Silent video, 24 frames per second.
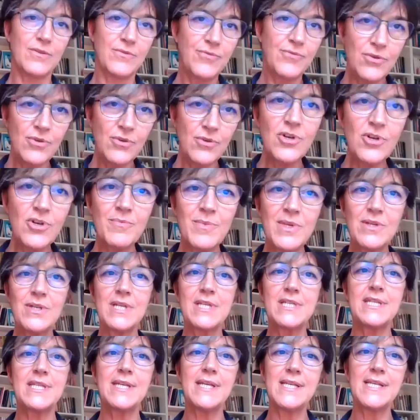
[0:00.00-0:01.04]
through
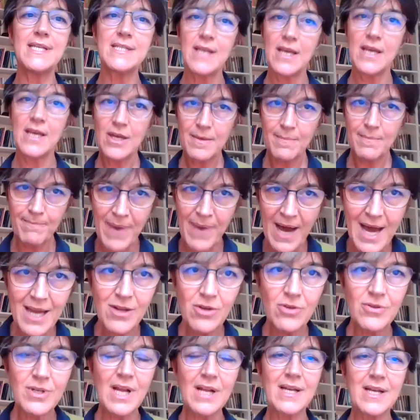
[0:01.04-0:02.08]
communities, by
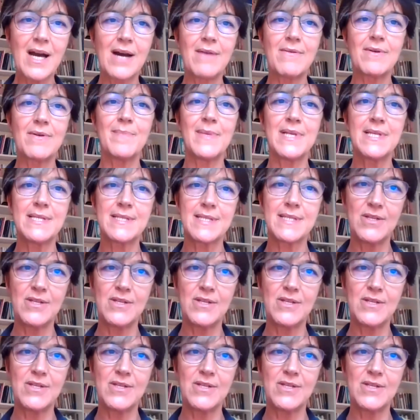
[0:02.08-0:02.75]
local governments,